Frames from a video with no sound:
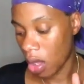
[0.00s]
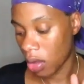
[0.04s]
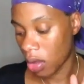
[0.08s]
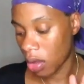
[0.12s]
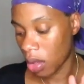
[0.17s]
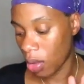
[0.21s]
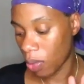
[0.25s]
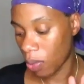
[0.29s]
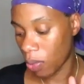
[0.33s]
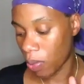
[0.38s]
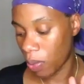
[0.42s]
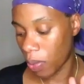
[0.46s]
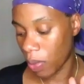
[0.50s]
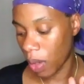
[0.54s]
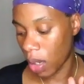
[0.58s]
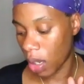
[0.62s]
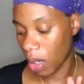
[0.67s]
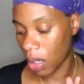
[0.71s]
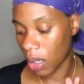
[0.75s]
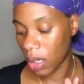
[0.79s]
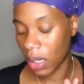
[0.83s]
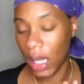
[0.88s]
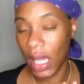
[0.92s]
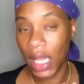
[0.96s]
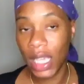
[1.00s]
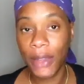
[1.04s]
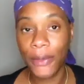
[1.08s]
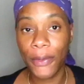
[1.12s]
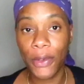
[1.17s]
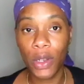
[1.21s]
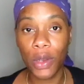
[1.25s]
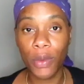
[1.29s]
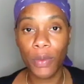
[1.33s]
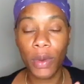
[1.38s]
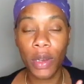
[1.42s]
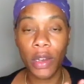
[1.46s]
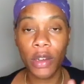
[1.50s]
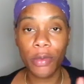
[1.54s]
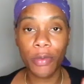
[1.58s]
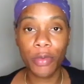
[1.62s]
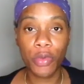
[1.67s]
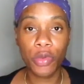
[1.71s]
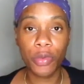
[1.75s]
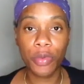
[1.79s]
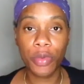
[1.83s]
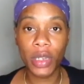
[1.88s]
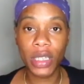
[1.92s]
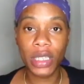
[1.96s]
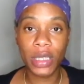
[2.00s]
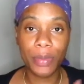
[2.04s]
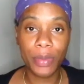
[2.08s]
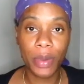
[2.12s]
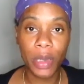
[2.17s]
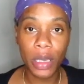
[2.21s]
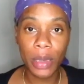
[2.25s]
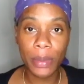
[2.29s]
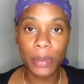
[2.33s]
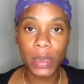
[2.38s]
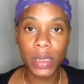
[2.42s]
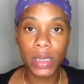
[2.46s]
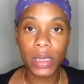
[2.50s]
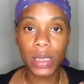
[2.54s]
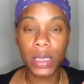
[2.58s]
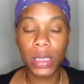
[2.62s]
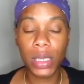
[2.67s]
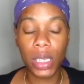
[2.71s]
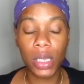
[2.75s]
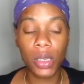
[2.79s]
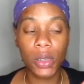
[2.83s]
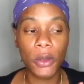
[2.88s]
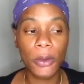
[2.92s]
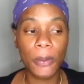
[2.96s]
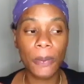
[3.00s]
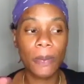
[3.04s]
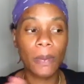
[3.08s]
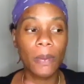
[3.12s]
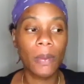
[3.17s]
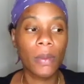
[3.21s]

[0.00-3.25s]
the case for the wearable breast pumps. So